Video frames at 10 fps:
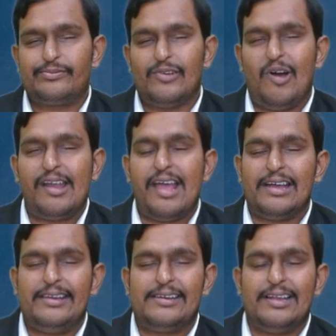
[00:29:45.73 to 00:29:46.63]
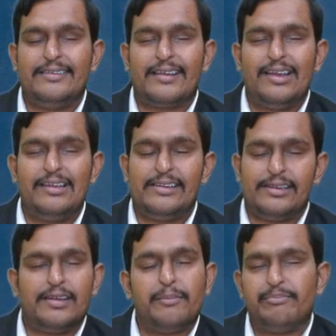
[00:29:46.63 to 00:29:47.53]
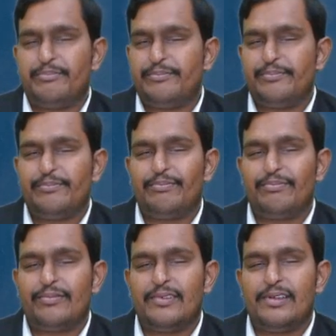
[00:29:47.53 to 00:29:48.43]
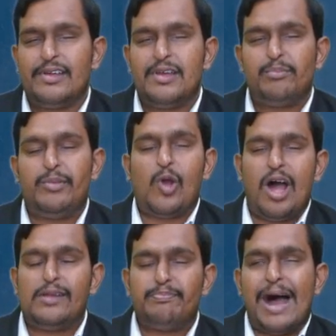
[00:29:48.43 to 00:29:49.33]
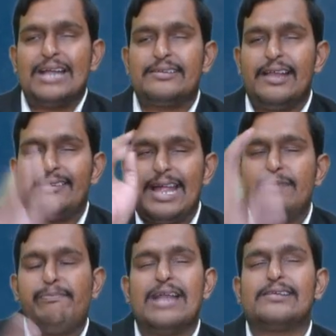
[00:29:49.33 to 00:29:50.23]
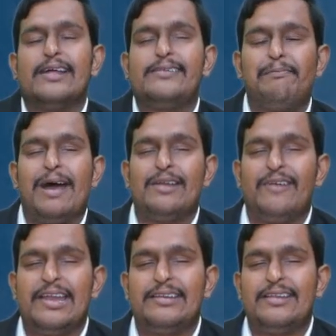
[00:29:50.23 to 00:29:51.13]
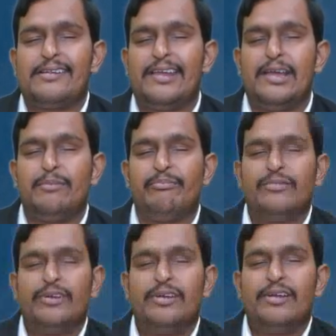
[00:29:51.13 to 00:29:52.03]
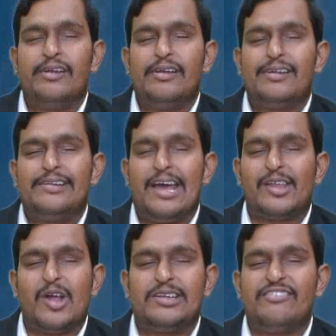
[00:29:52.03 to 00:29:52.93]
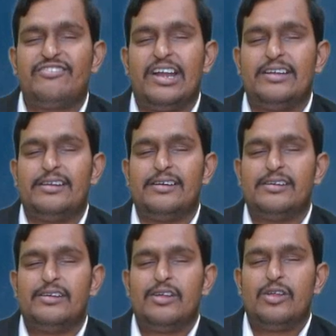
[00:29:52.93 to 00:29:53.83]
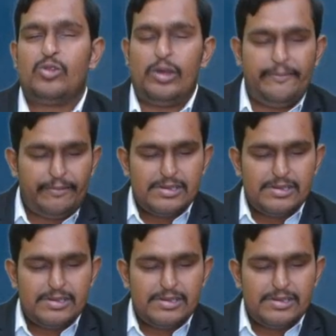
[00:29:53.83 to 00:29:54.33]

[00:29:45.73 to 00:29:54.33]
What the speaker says: or agricultural income. Because partners and partnership are one and the same. They are not different. So if